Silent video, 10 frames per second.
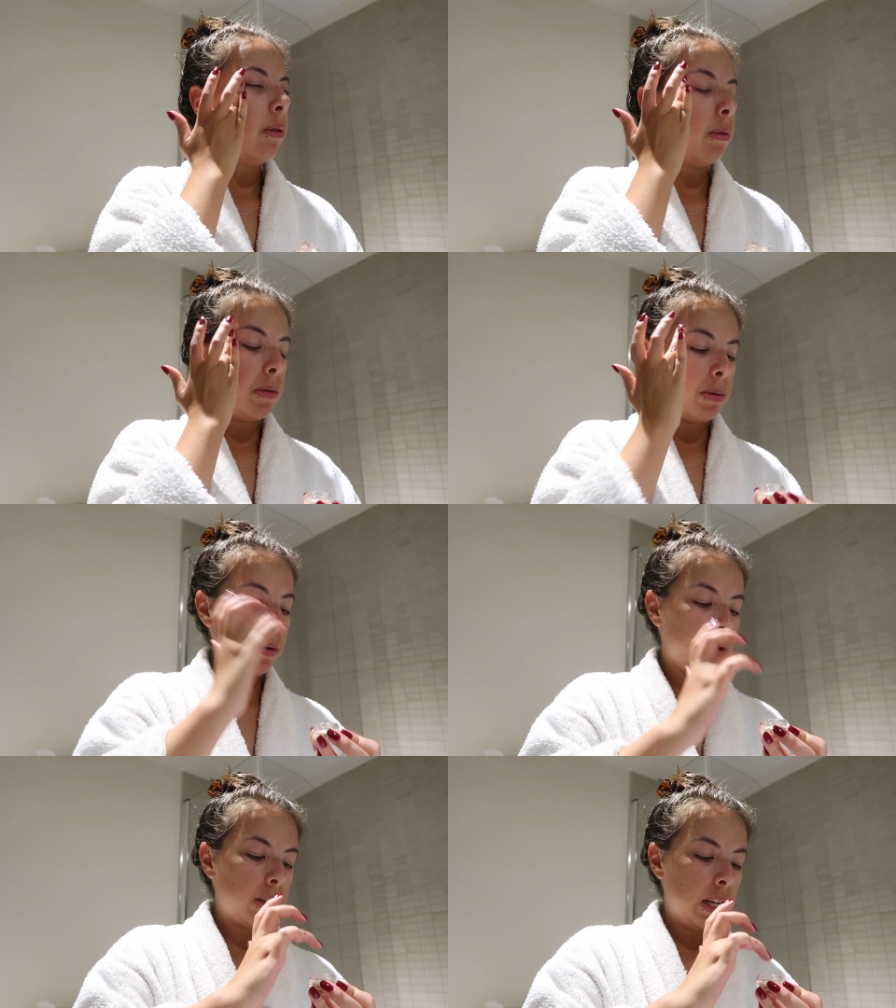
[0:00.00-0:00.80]
We were
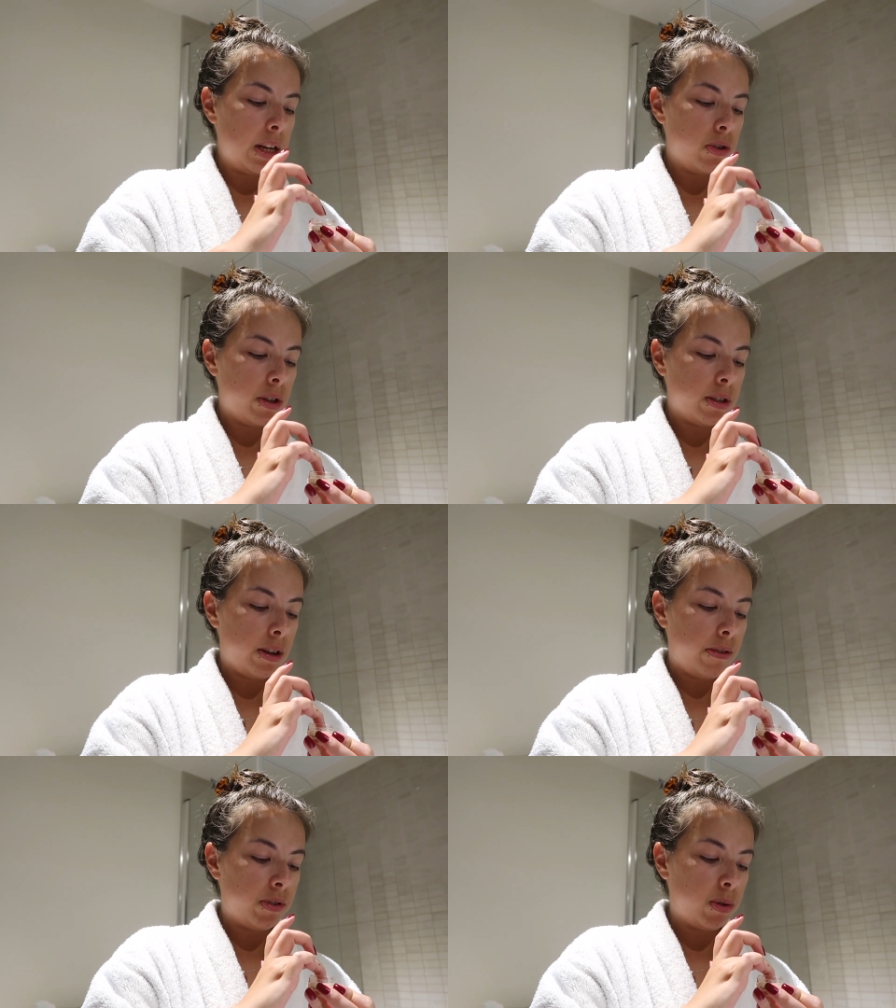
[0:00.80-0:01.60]
supposed to land just
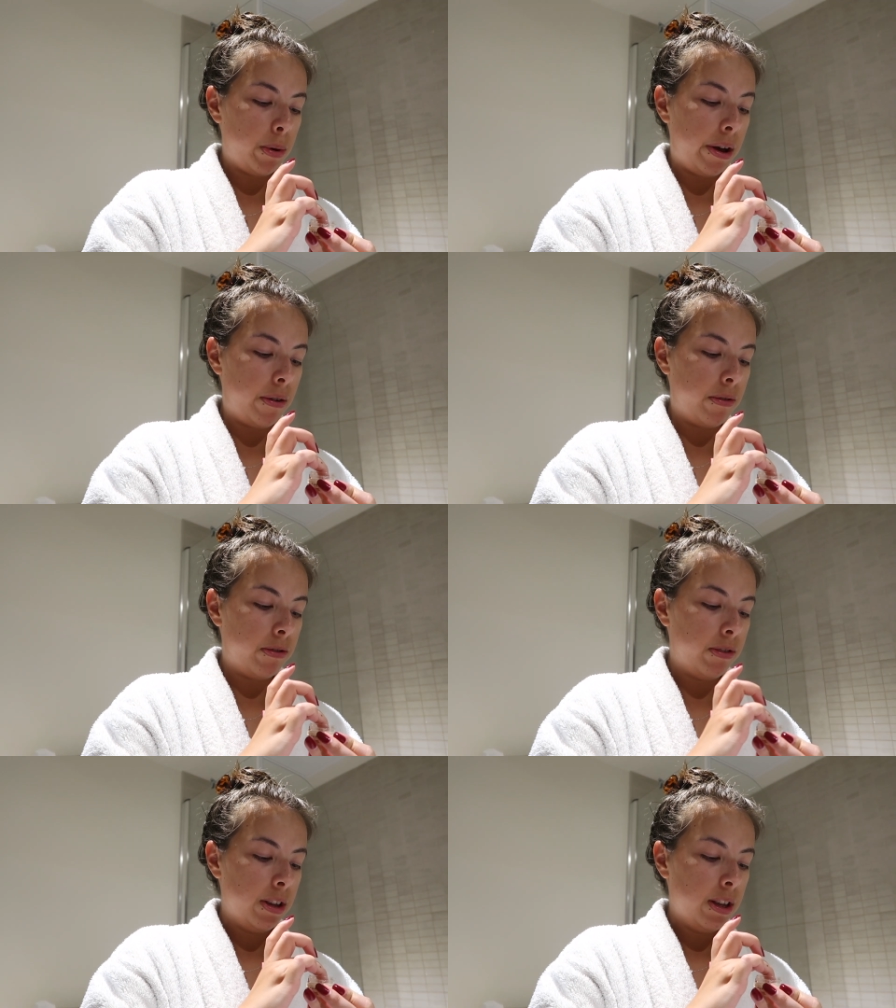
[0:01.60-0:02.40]
after
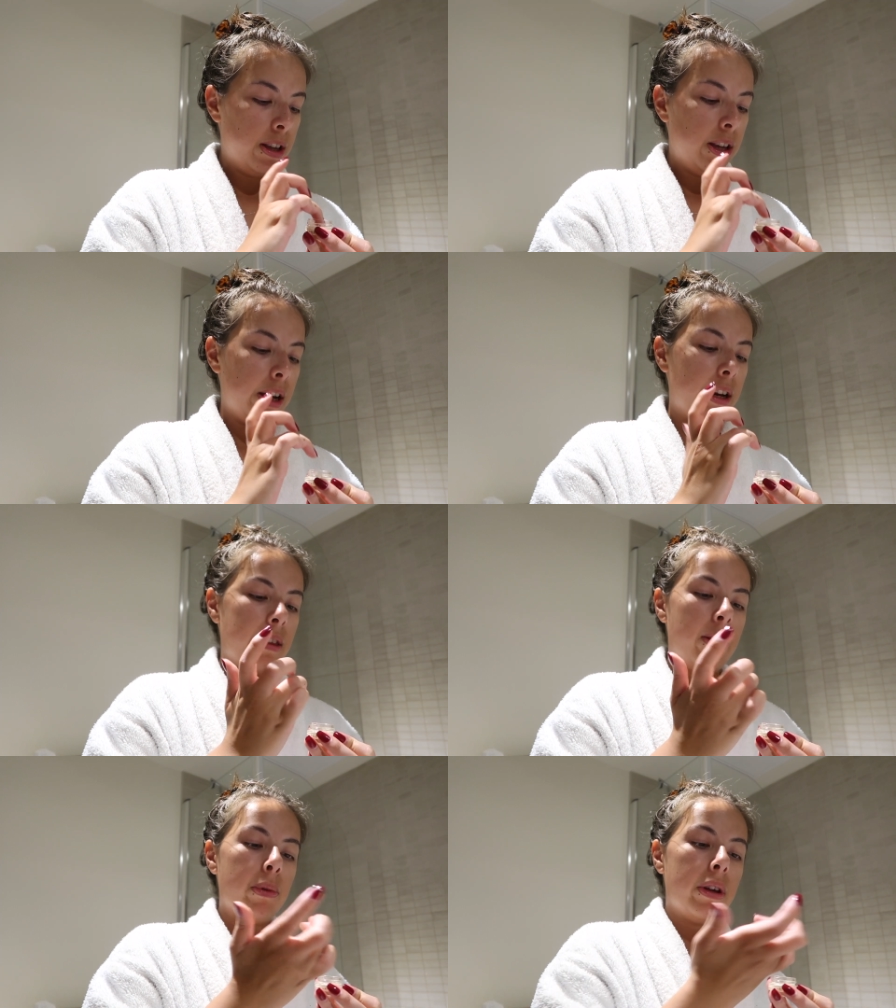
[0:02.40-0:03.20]
12 and I
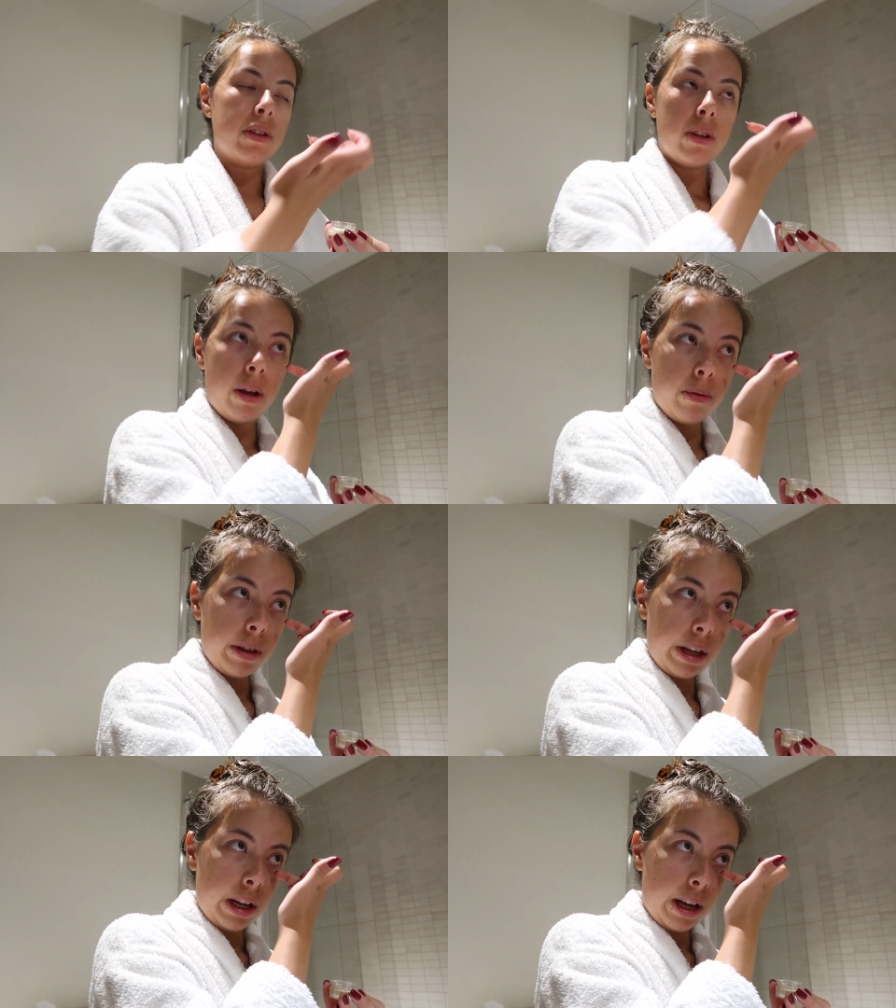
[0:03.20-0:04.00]
think by the time
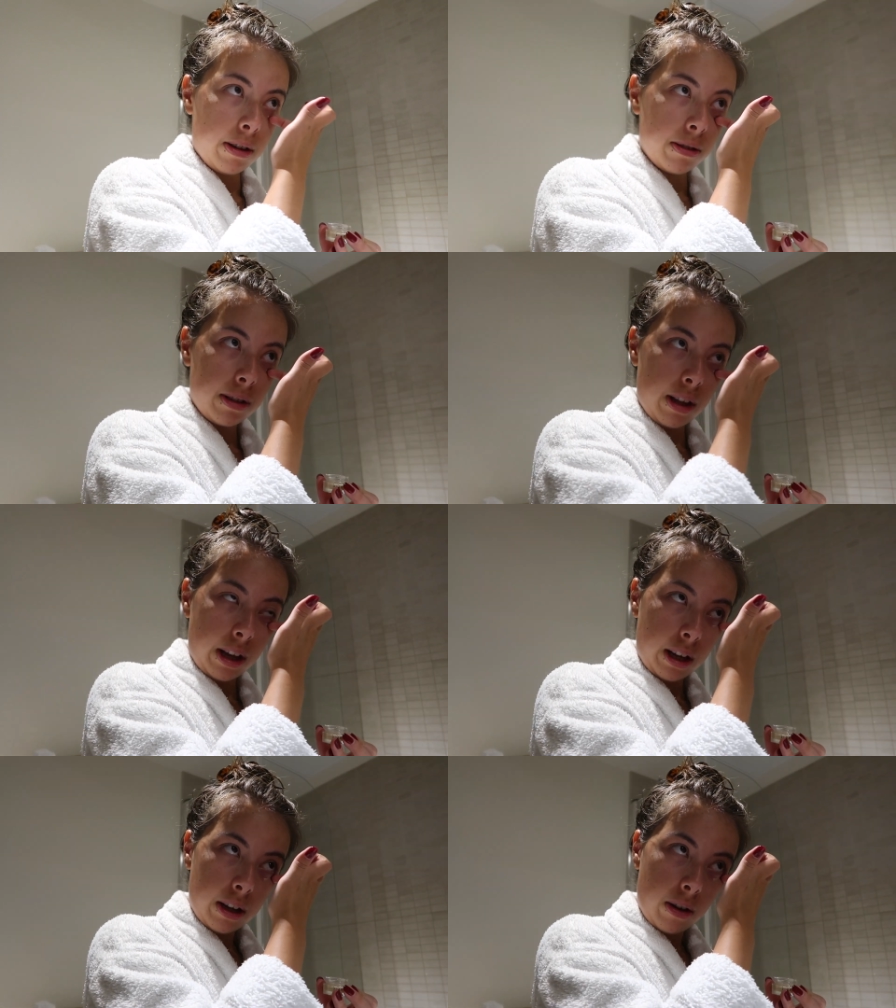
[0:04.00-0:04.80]
that they let us
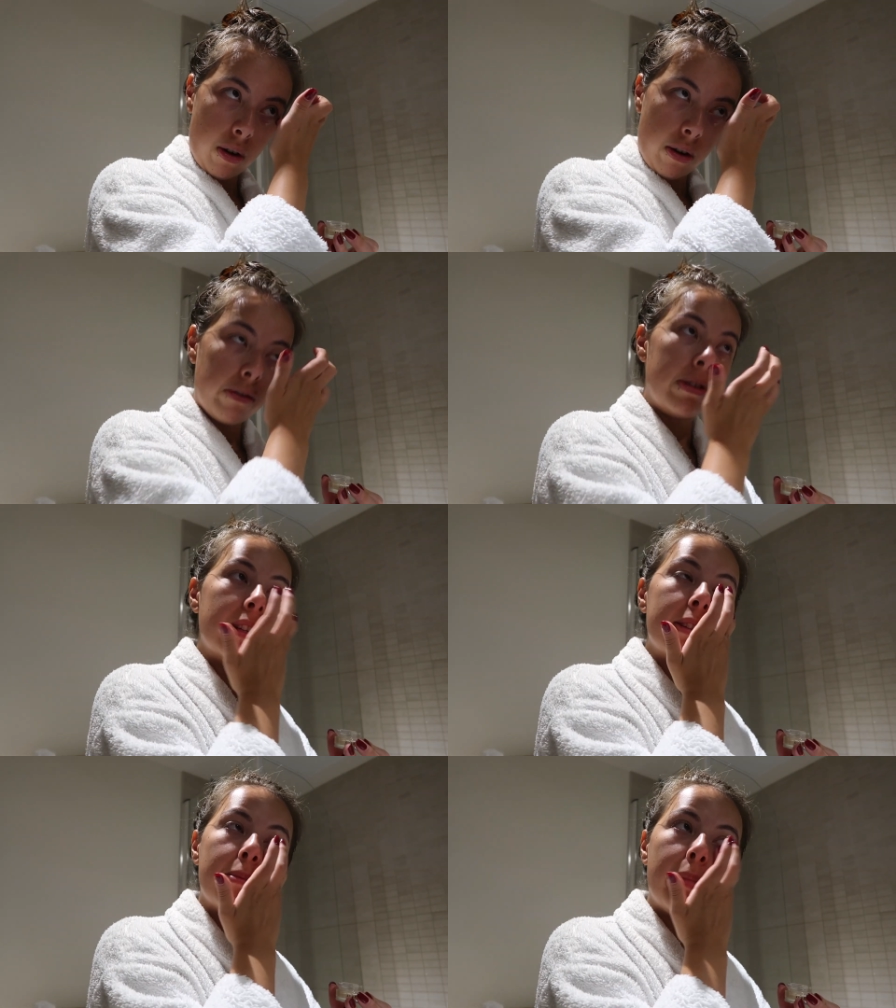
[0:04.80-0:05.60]
like off and
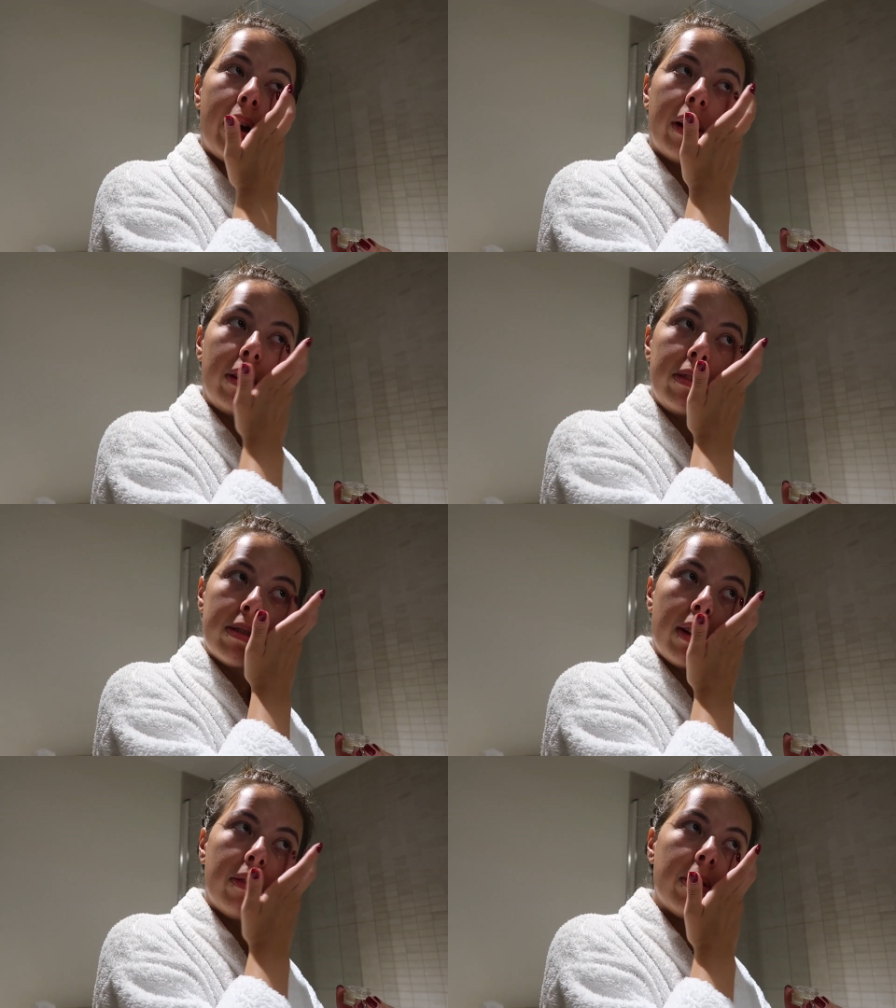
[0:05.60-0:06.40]
disembark and
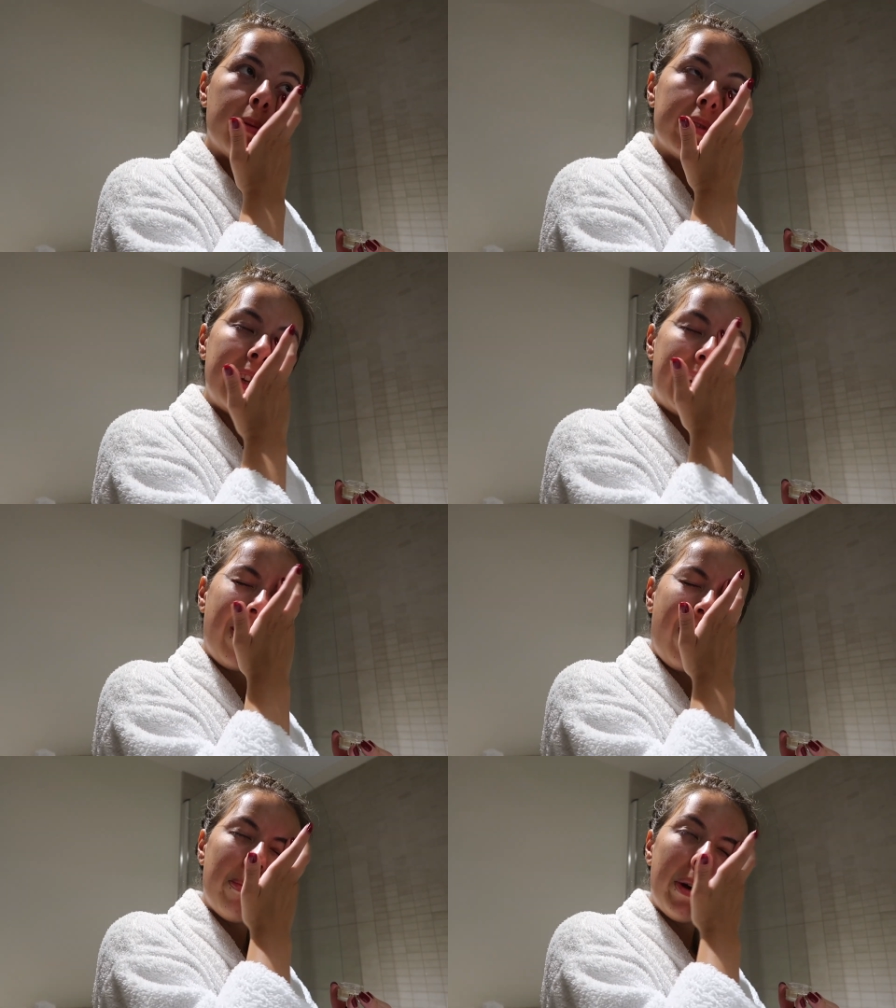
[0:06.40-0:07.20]
stuff, it was
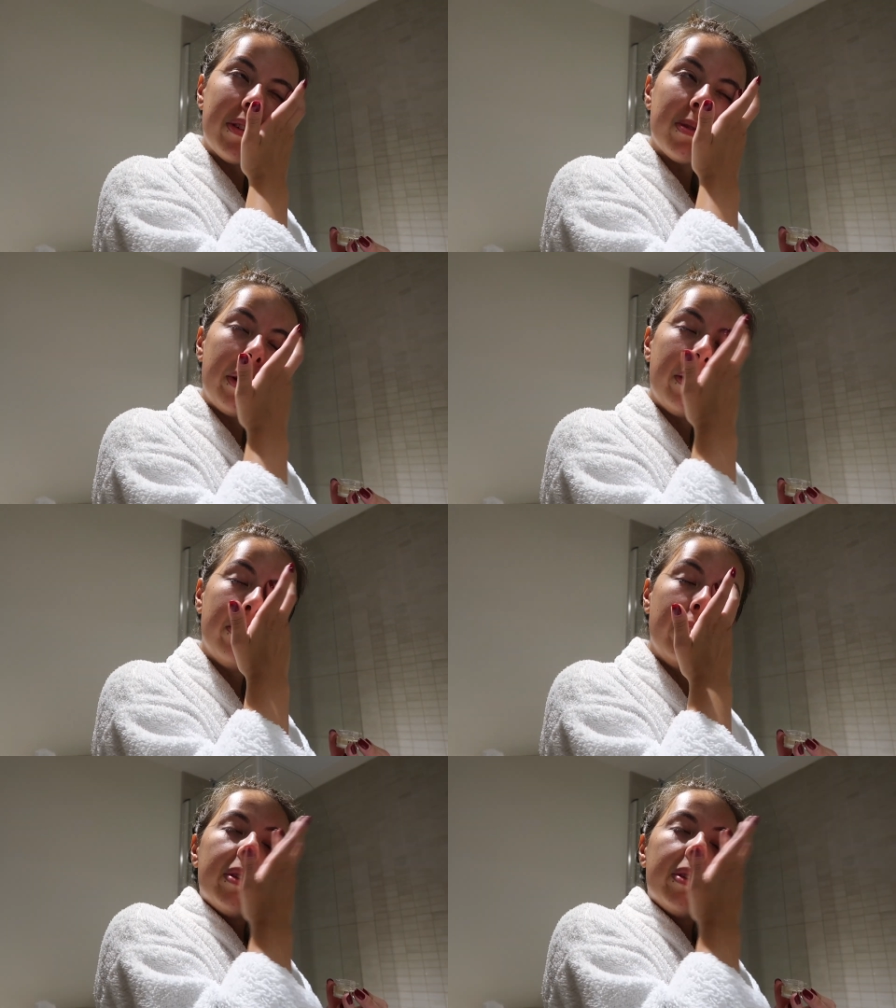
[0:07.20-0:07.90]
nearly half past 12.